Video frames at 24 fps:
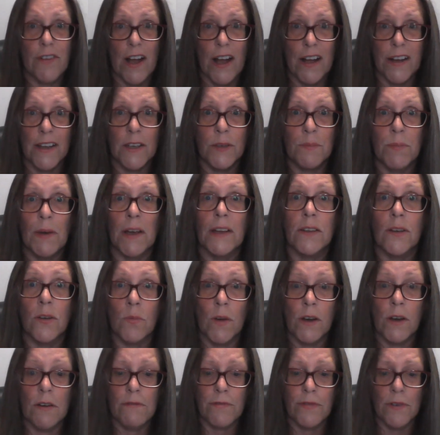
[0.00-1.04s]
unexpected
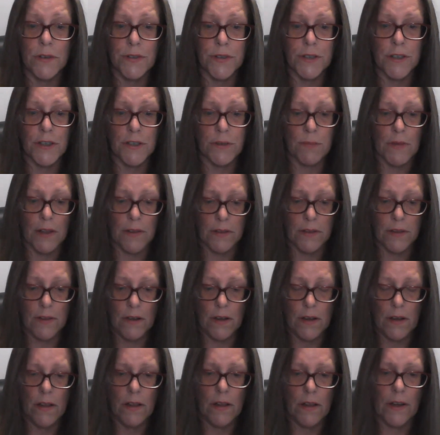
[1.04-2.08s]
windfalls this month.
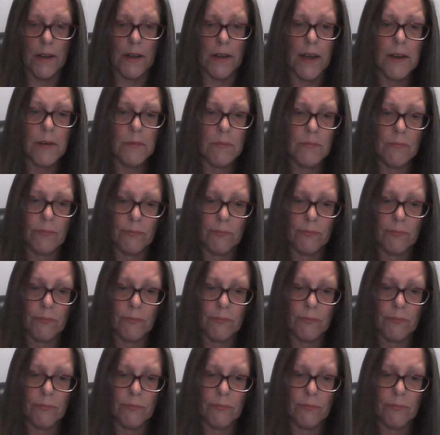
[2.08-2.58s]
Okay?